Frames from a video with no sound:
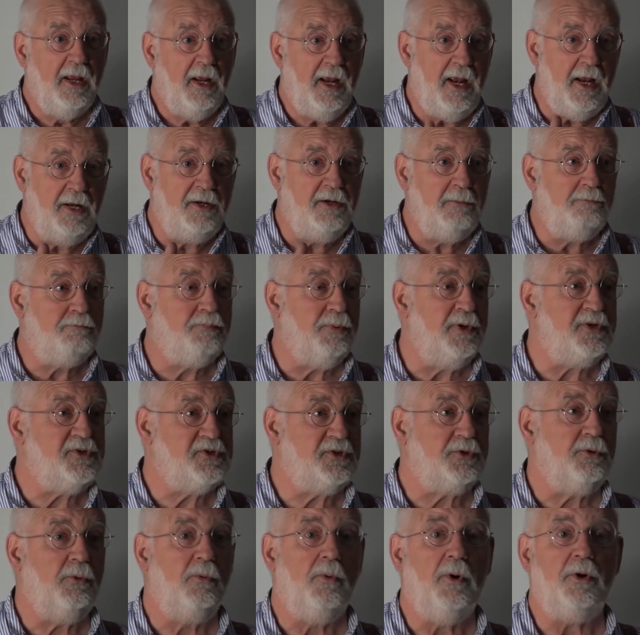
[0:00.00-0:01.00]
In
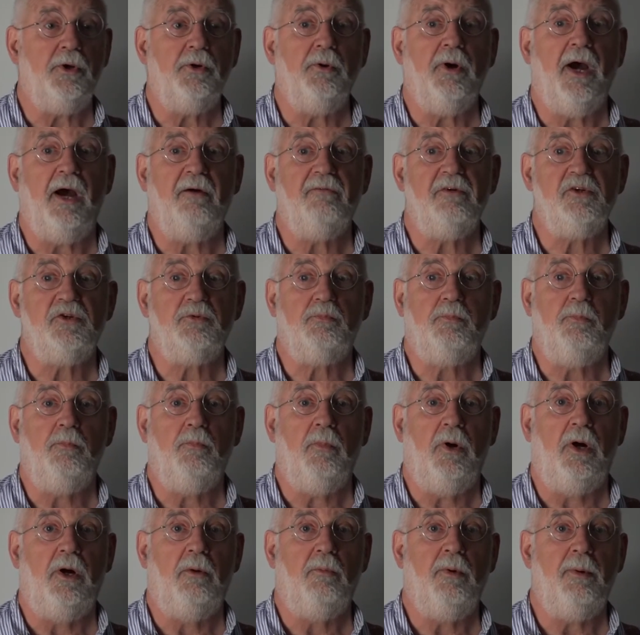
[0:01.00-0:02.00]
Bristol, what you have is
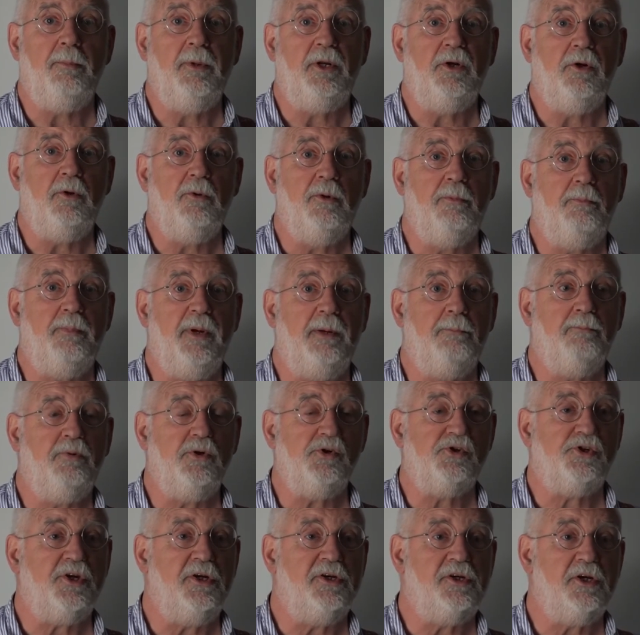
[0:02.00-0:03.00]
women who are being
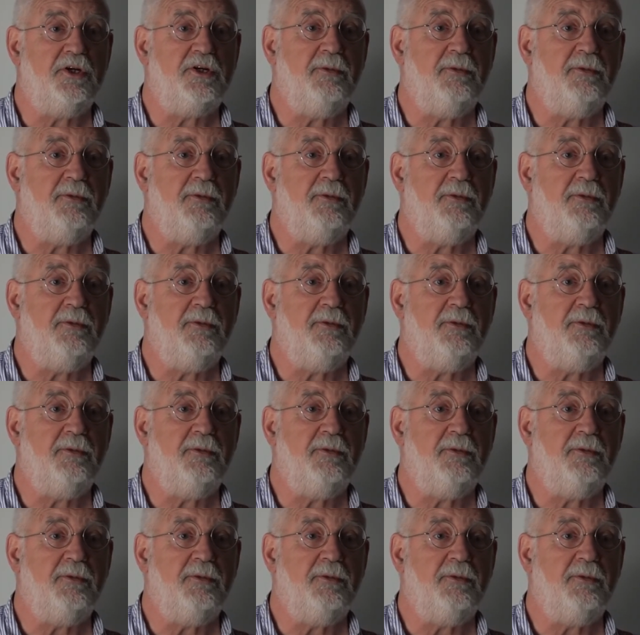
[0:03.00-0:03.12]
pushed into